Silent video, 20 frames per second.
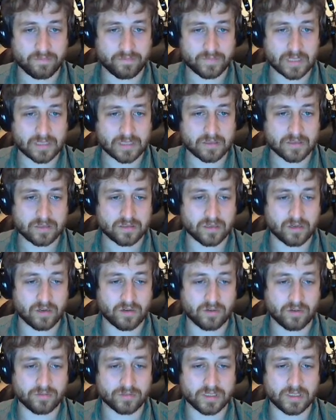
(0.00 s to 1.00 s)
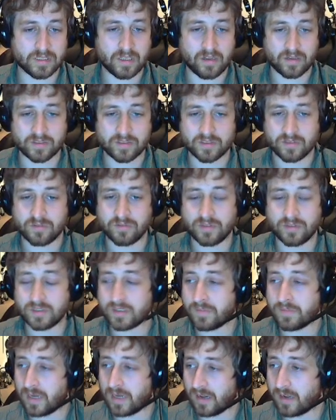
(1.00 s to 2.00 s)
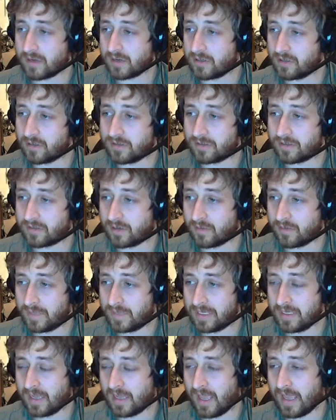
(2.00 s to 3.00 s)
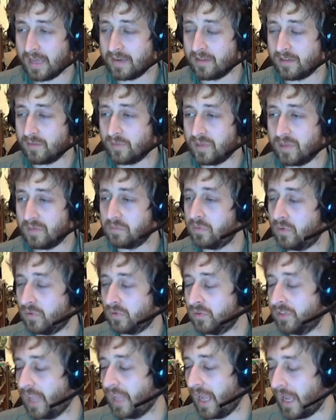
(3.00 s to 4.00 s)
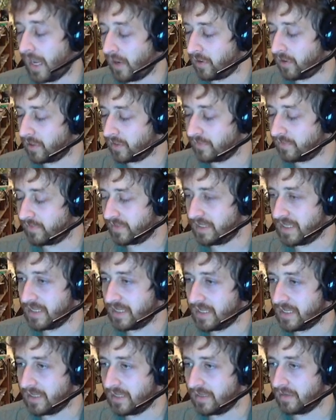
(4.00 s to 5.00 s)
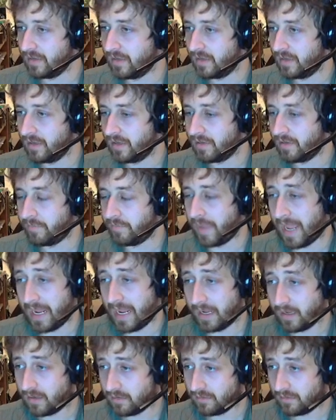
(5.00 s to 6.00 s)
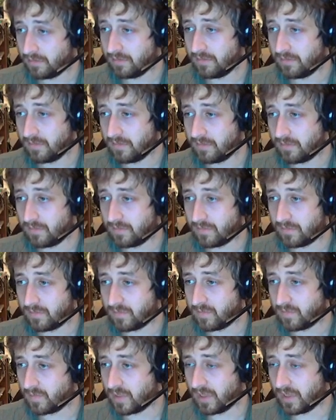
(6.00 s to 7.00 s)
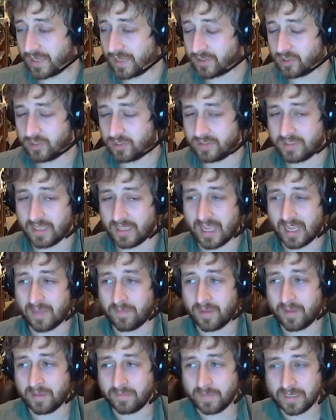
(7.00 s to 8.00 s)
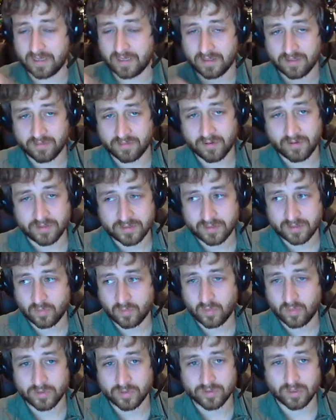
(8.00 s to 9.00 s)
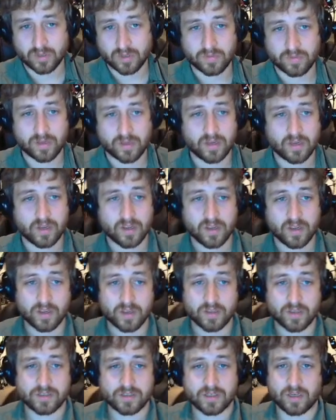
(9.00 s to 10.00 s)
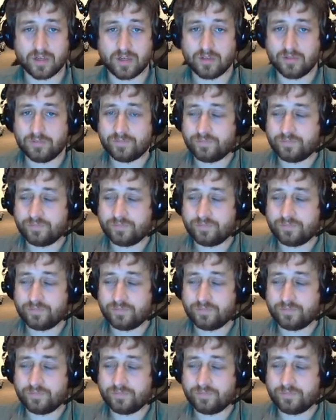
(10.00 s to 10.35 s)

So then there's a miniatures are being added. They're being pulled out of the bank collections tab and being thrown into the wardrobe. So